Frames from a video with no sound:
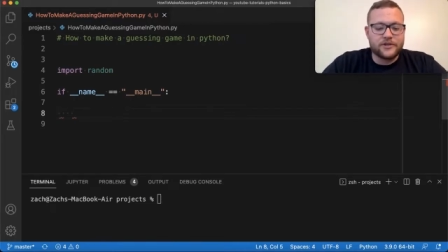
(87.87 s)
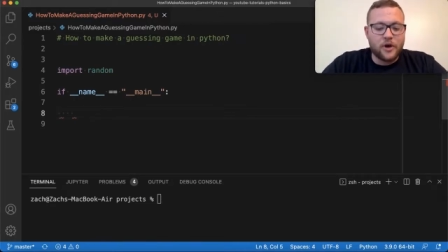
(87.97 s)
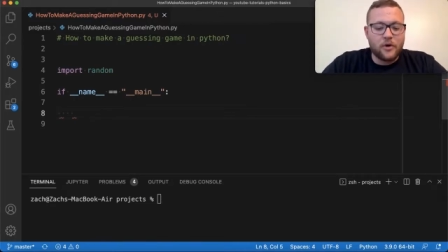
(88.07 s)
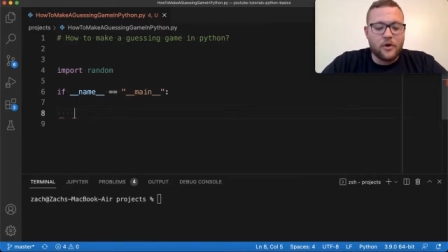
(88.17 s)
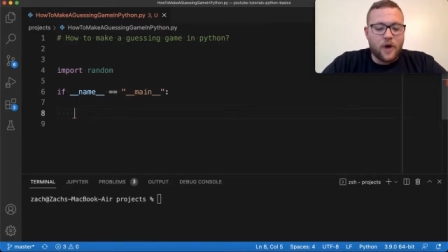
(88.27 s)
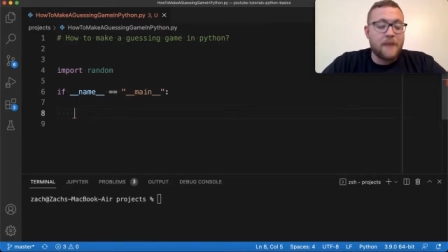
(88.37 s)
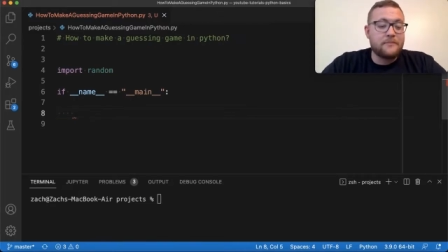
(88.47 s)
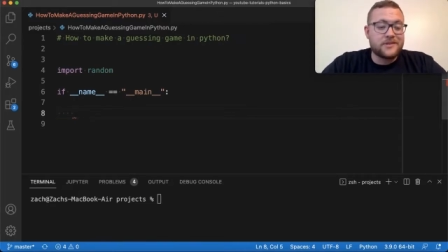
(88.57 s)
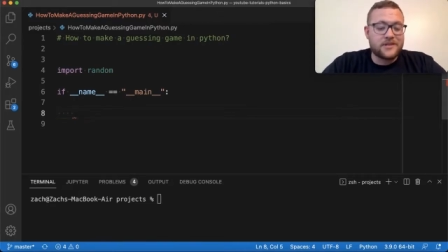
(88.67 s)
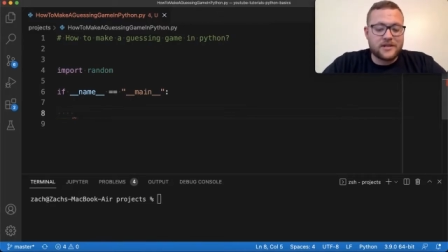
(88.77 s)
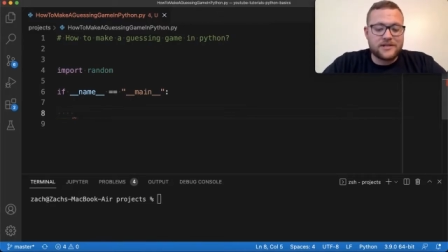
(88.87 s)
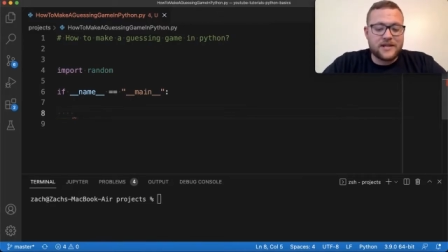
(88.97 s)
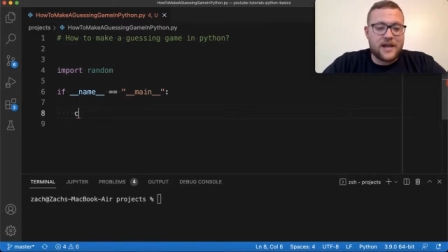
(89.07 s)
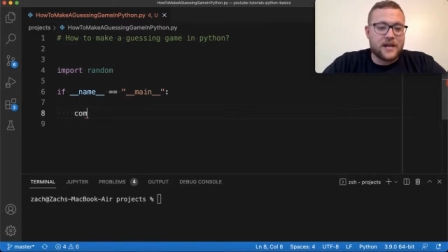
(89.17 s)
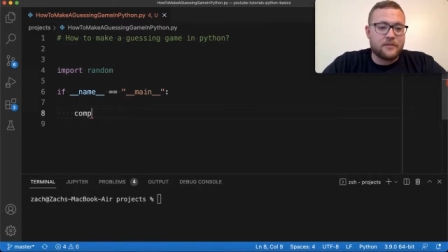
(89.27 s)
So I'm just going to
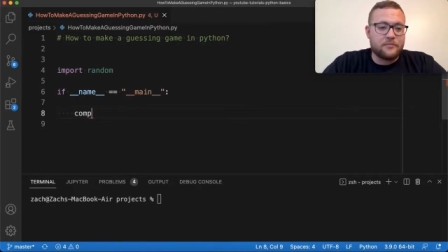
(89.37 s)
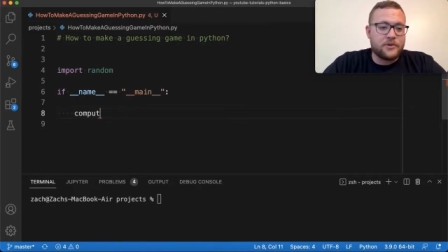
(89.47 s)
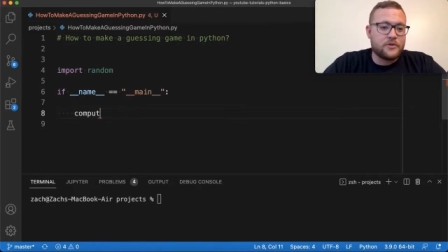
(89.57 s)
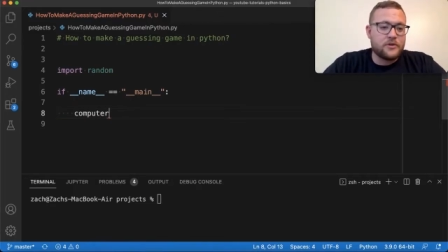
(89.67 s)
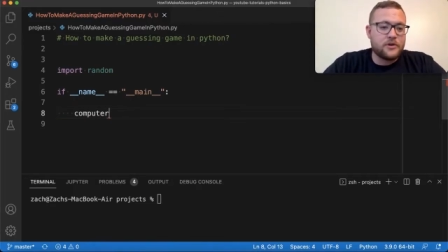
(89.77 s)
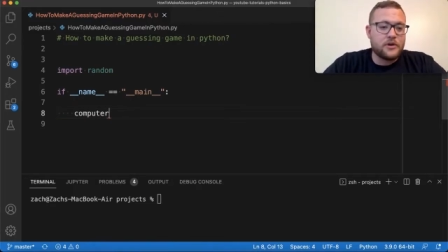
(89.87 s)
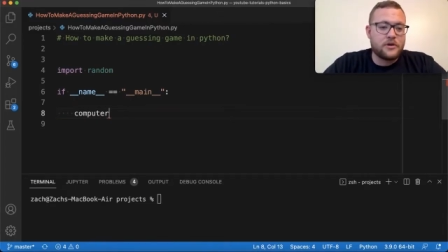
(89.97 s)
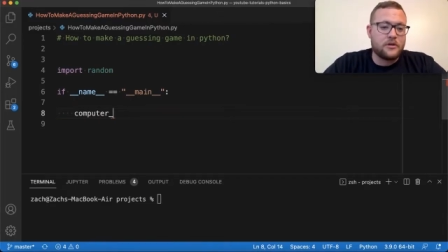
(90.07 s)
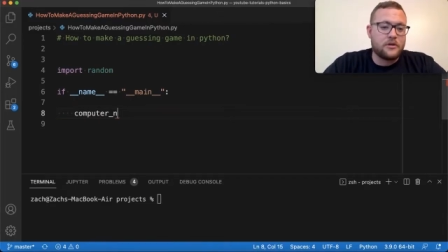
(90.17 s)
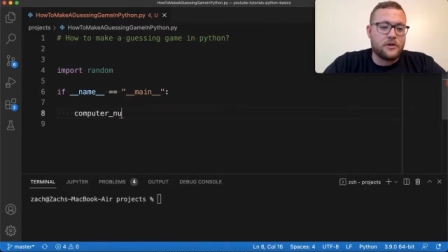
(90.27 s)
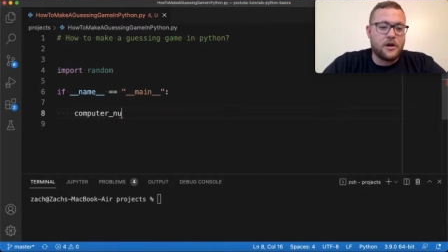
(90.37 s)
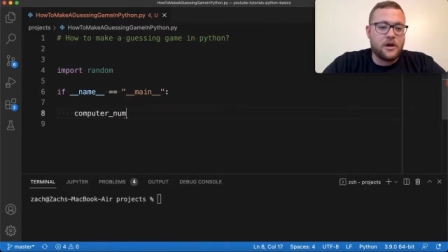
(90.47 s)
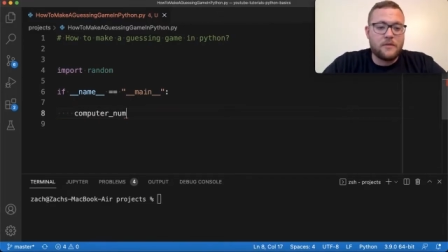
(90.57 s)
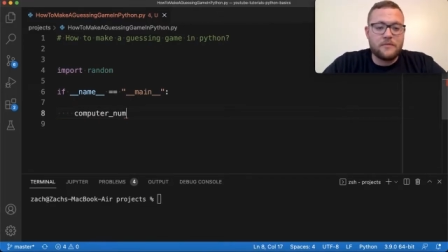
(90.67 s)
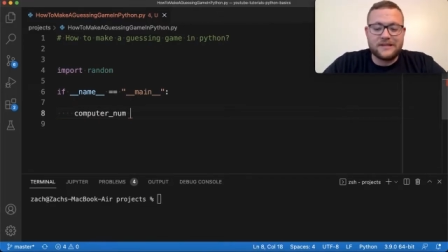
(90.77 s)
say, hey, computer computer
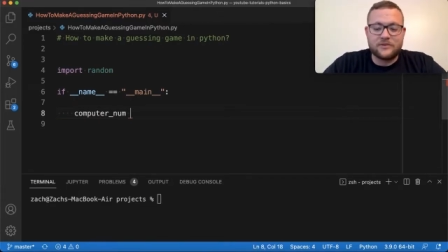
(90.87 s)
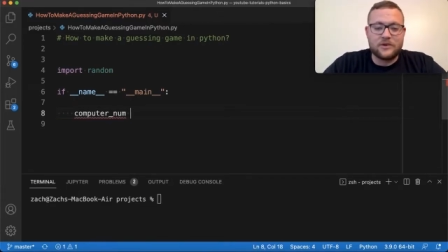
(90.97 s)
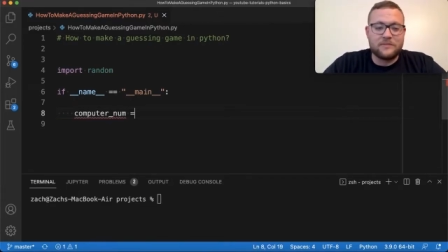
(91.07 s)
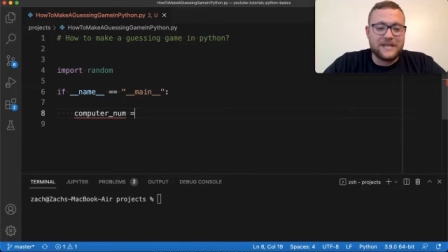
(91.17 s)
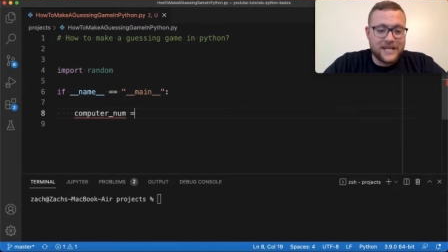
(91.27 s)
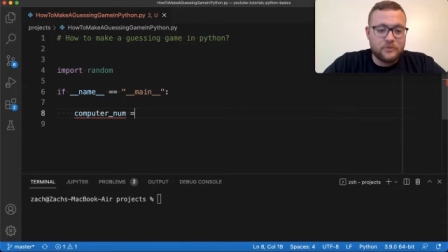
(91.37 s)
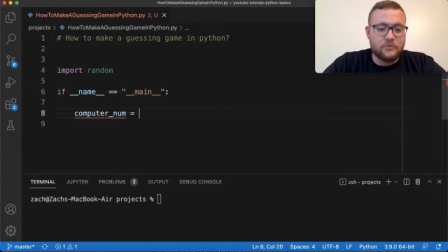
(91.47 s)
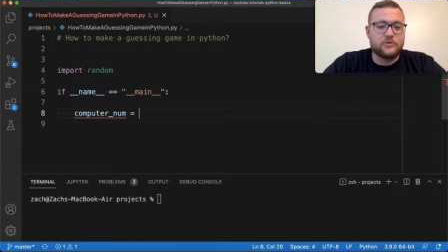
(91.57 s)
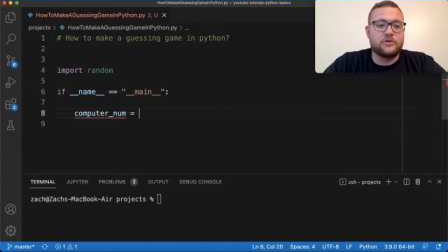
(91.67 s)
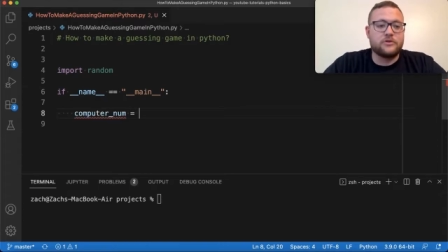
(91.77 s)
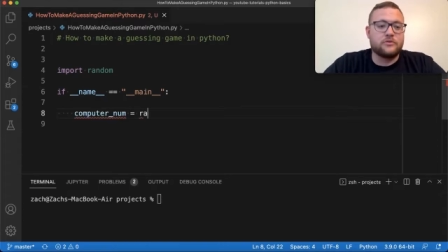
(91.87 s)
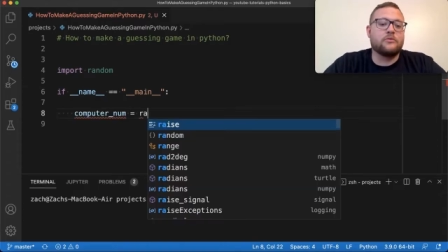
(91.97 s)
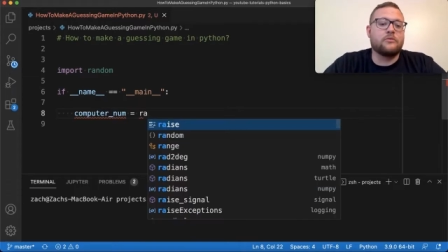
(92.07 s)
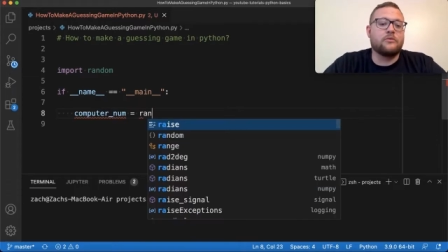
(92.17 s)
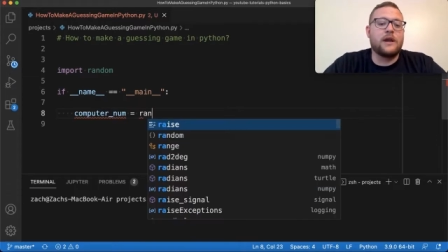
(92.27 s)
num is going to be equal to
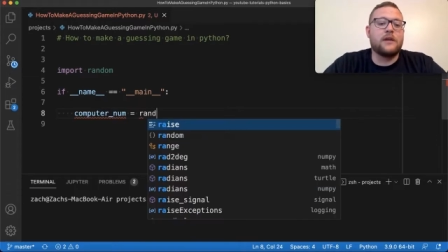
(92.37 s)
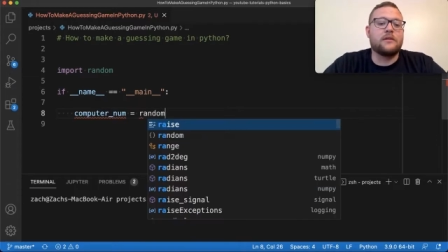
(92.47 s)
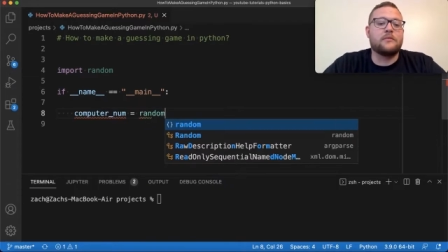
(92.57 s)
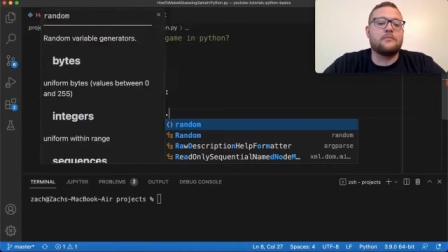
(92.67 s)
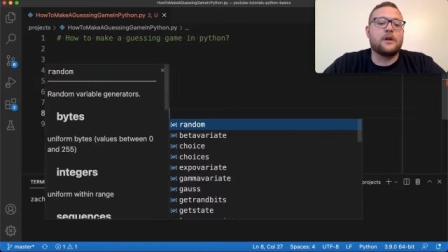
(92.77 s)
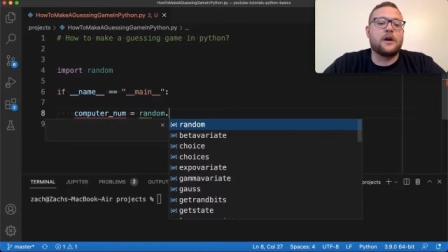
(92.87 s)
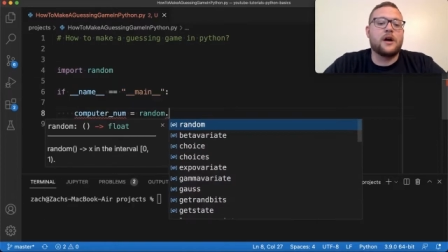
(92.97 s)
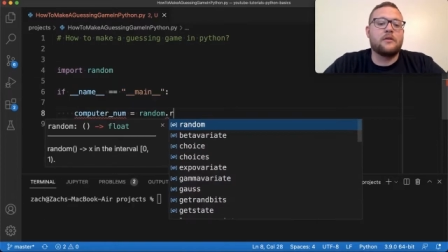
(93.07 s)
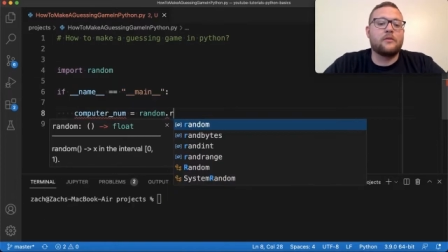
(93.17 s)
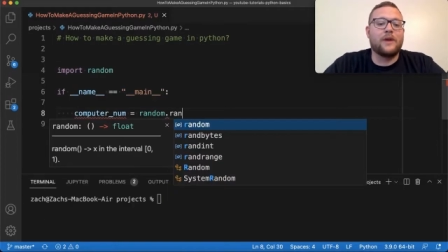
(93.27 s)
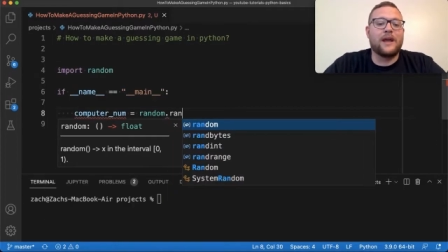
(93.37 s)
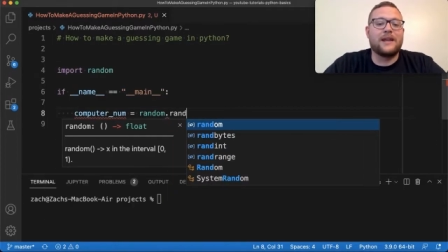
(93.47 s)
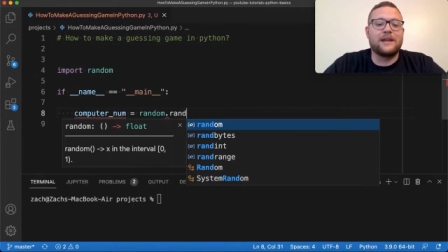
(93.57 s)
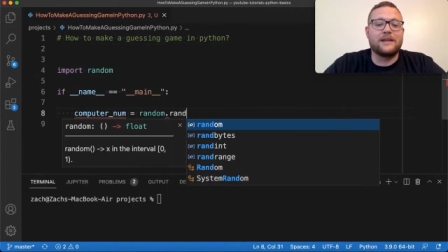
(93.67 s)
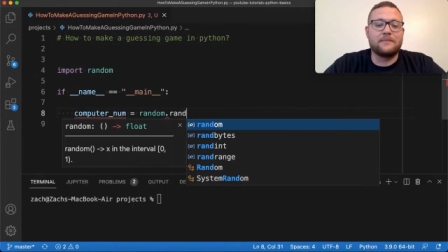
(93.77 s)
random dot
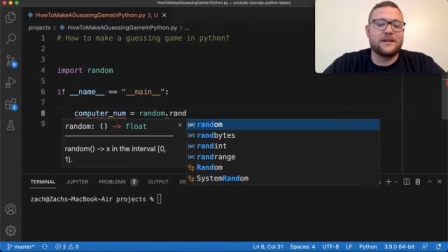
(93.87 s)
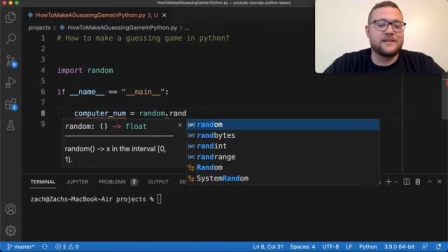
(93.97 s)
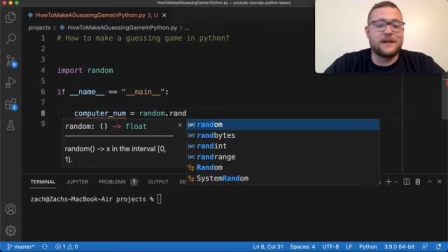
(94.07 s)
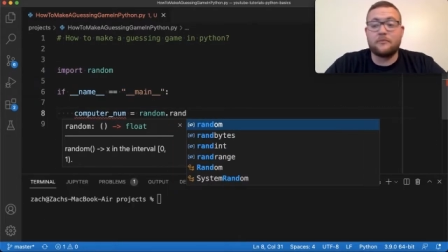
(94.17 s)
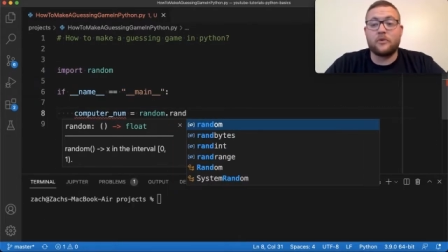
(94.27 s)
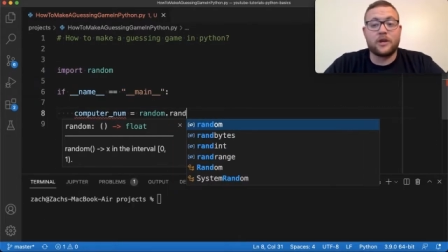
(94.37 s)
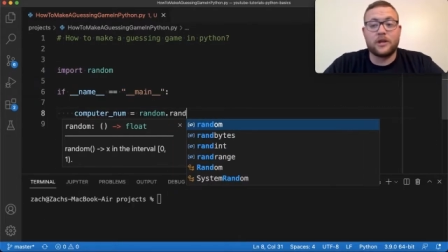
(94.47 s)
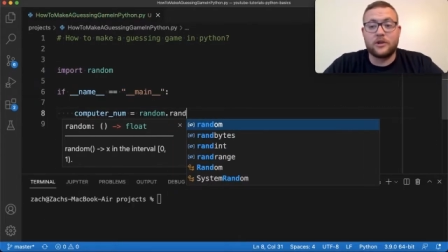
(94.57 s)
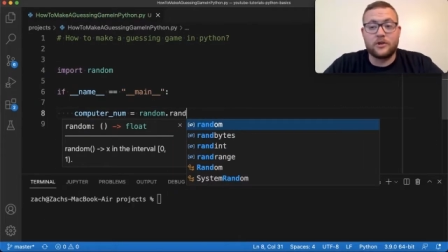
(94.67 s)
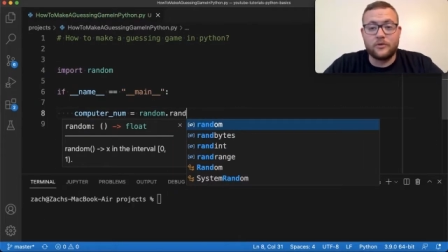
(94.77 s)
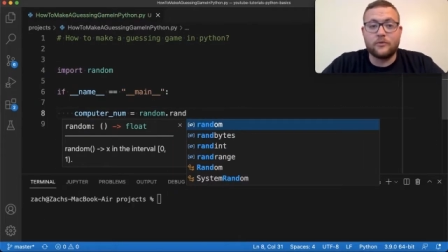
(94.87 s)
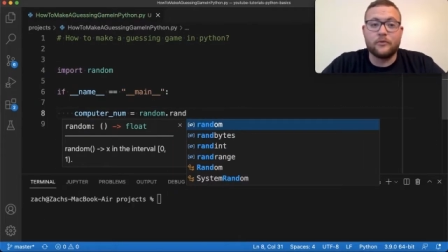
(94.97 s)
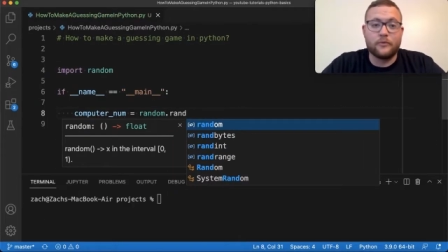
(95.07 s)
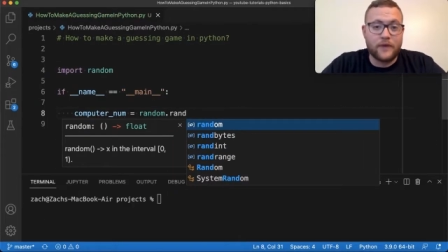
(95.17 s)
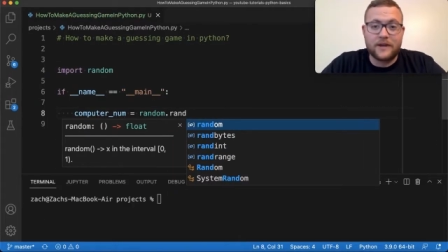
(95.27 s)
randint because I'm only going to do
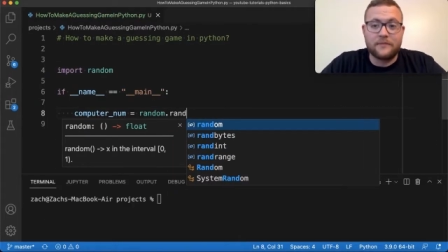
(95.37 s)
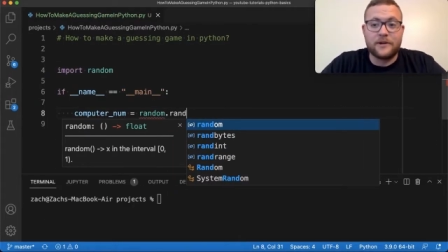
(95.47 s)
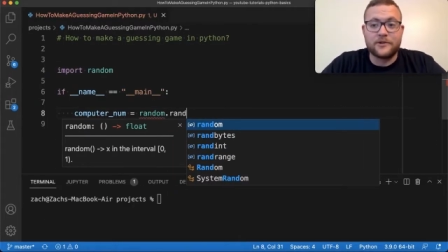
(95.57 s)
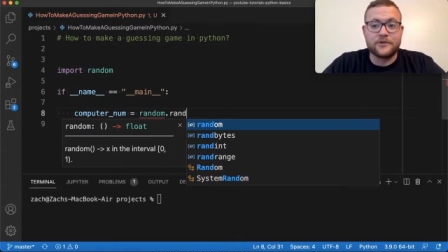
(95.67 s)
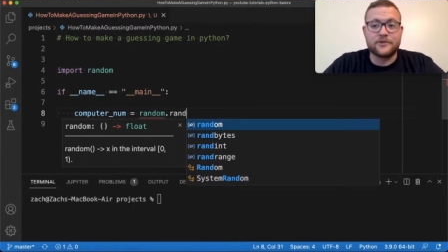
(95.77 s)
random integers,